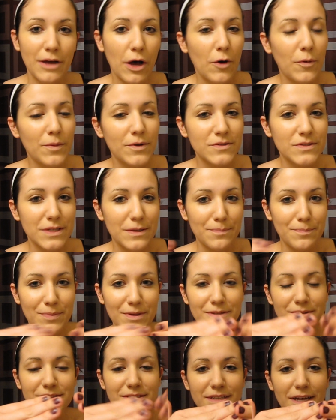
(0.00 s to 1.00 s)
almost, it
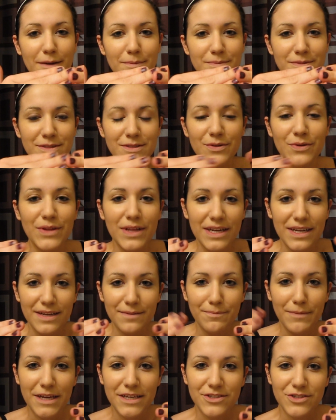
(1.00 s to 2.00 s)
builds up so that
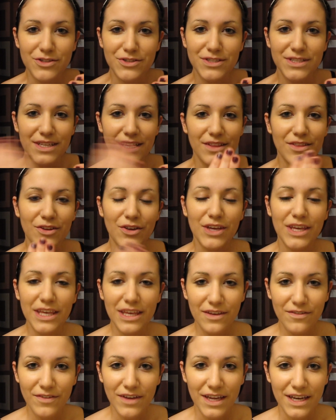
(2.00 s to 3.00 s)
it makes your skin look
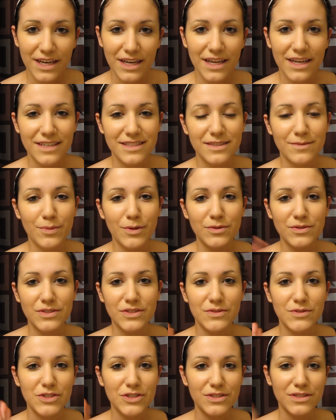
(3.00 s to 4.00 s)
even as opposed
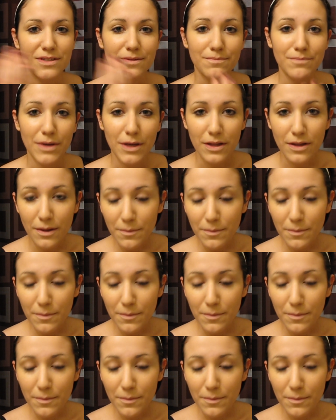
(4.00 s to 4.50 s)
to just some big